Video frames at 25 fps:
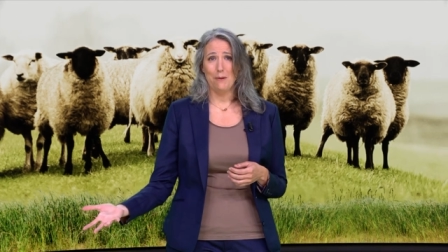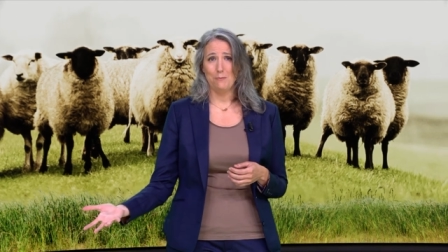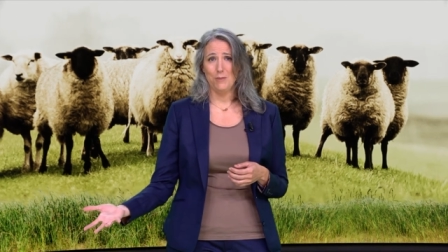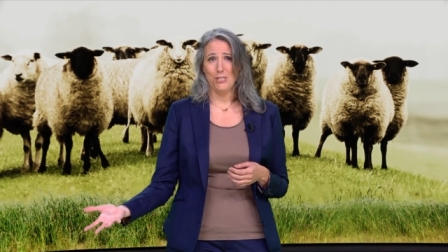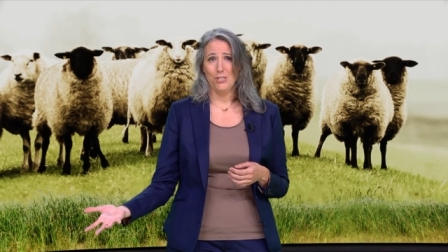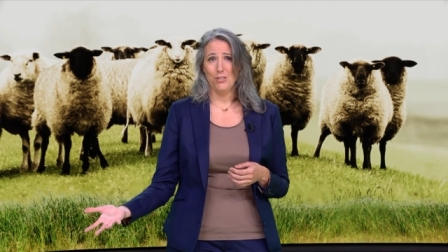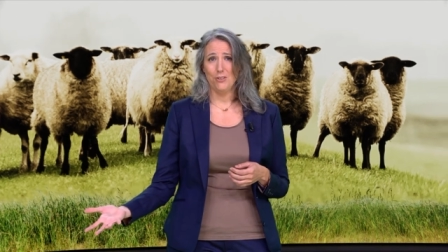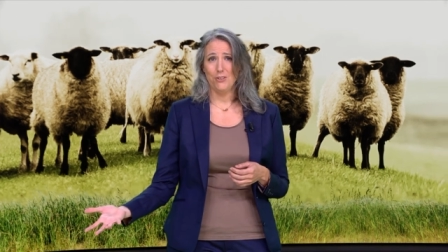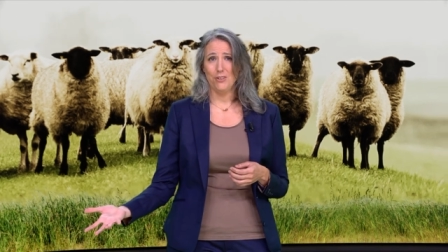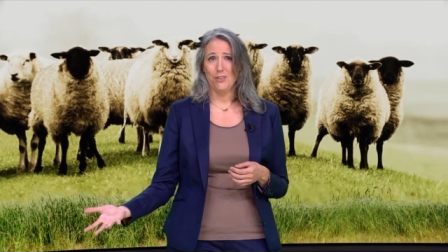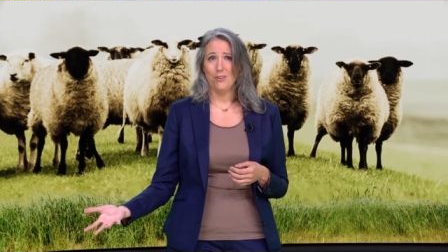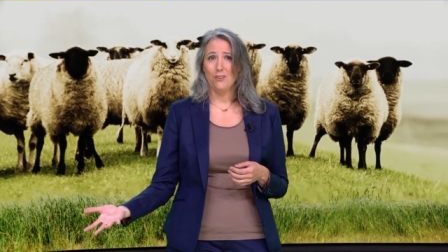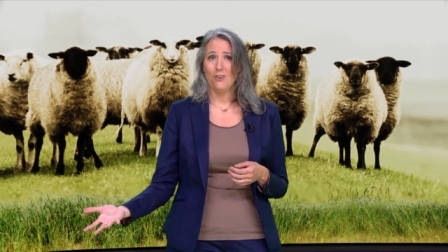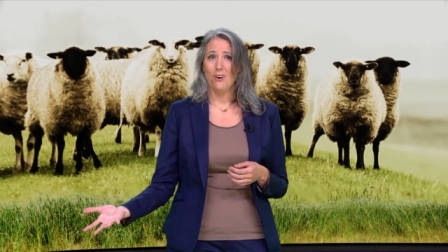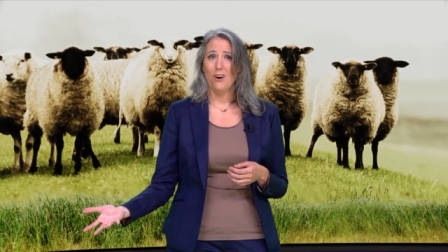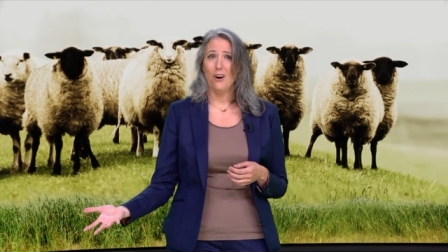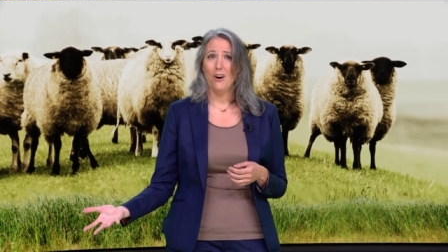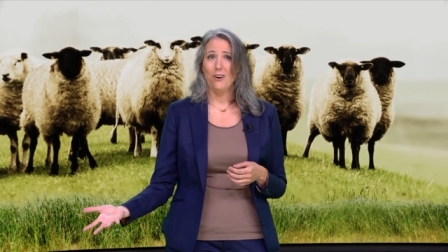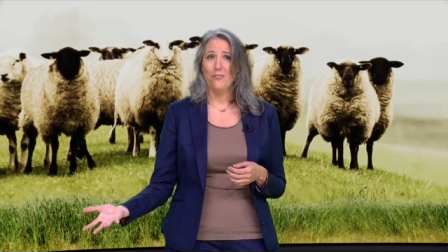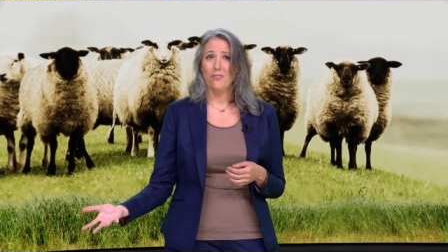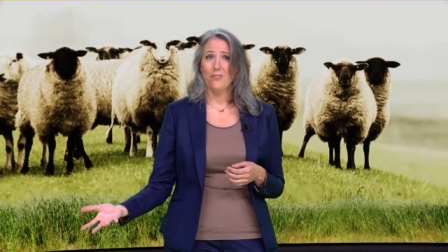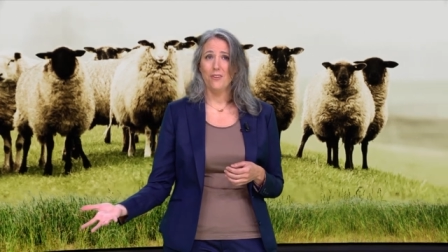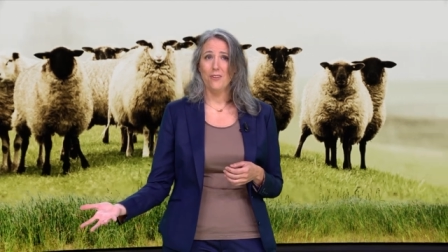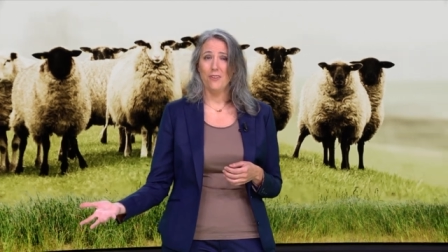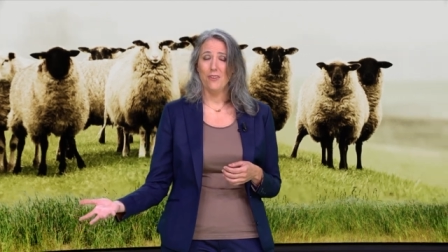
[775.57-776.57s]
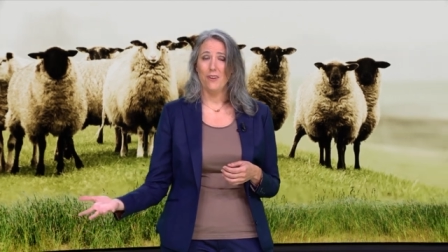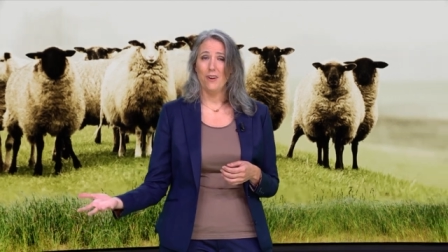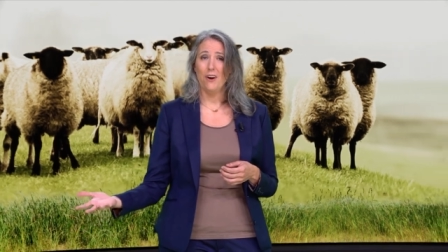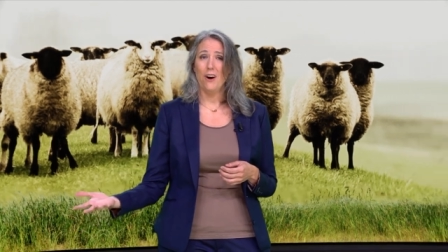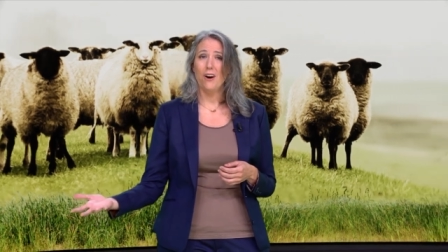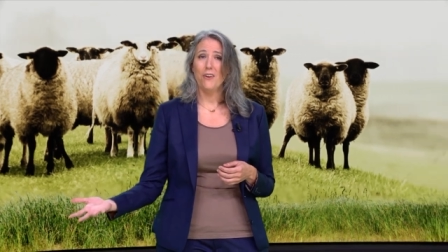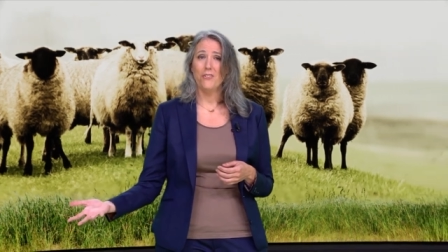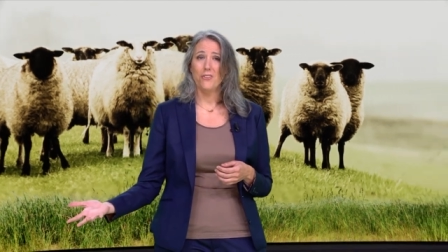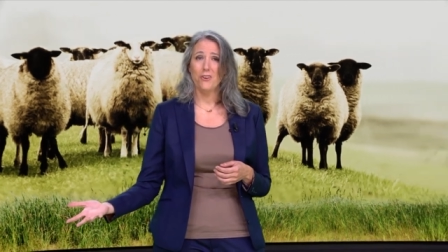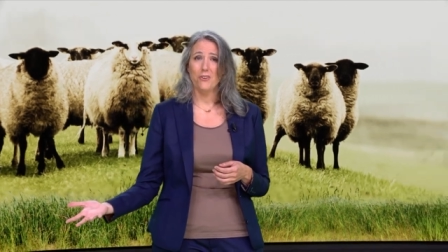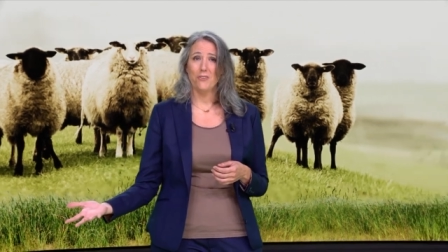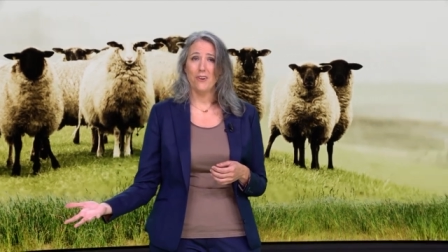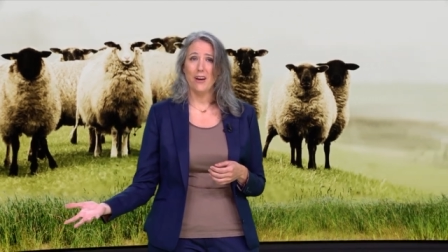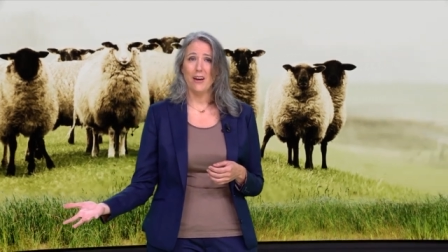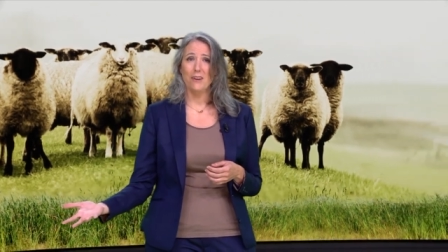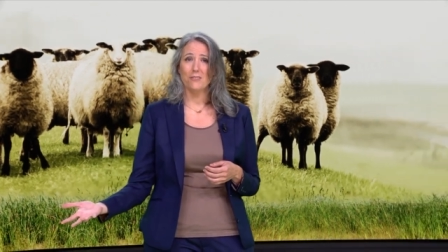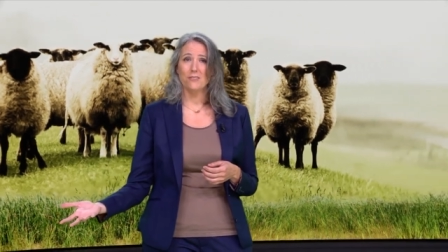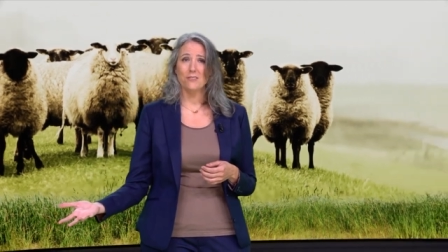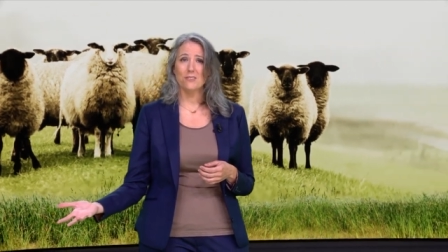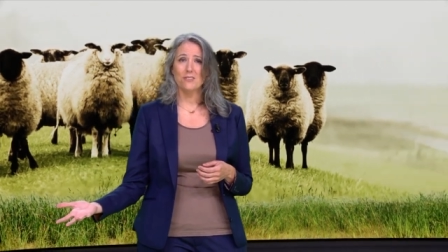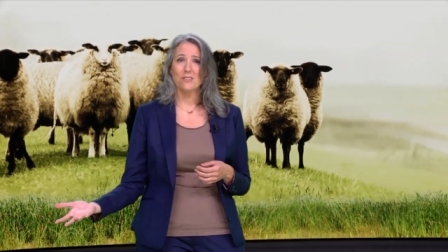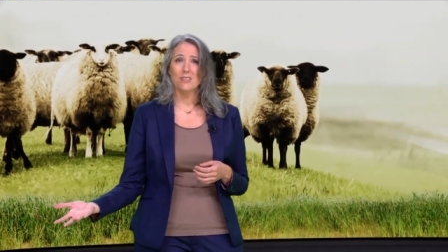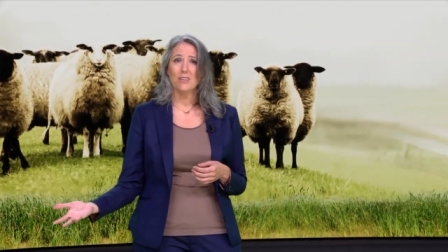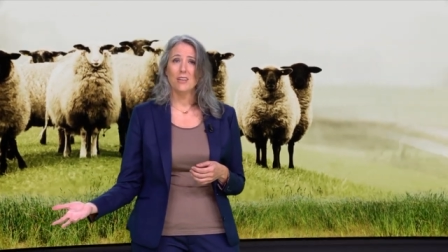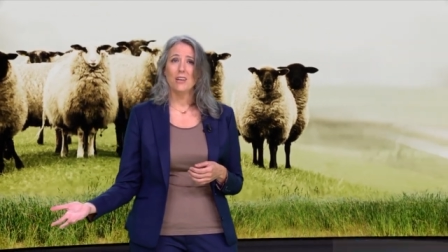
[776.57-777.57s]
material on the, on the
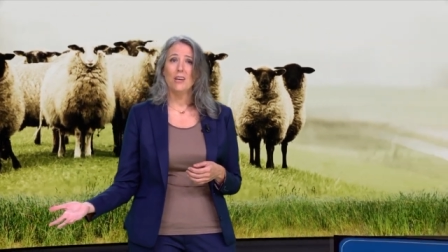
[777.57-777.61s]
ground.